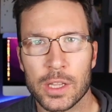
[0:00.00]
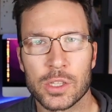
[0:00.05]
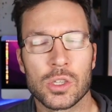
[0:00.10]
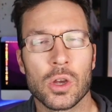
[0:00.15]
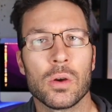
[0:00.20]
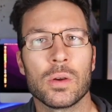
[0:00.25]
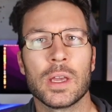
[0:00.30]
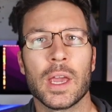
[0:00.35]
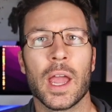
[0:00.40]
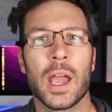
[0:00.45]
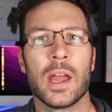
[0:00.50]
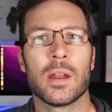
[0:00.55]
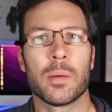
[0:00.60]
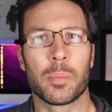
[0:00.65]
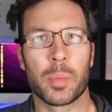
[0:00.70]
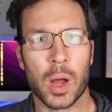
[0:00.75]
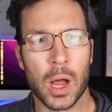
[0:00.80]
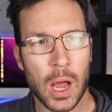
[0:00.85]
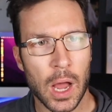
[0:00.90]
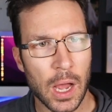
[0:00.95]
It's okay to
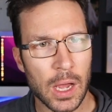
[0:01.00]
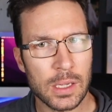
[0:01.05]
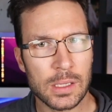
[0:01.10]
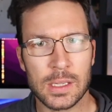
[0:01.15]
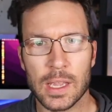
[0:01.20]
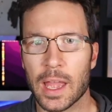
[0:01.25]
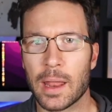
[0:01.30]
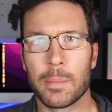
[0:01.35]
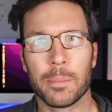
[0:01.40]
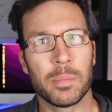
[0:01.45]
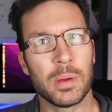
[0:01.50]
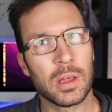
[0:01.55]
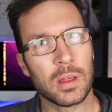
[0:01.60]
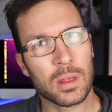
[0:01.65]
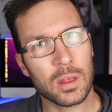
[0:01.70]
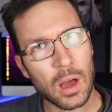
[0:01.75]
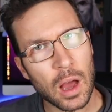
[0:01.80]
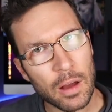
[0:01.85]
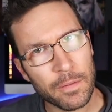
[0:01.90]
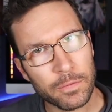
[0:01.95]
pause and be
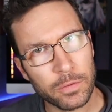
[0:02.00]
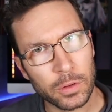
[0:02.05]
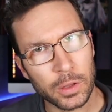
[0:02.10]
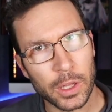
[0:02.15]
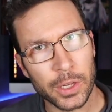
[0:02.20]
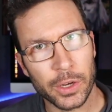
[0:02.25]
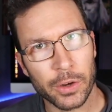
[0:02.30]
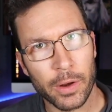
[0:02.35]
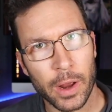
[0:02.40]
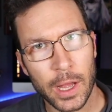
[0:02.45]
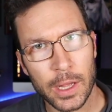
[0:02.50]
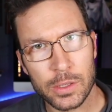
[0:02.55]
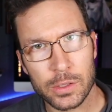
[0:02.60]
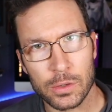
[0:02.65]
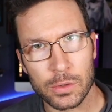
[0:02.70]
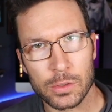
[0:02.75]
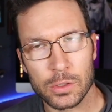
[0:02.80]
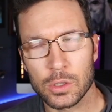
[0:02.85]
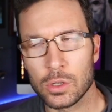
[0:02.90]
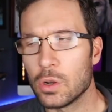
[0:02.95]
thoughtful in your answers.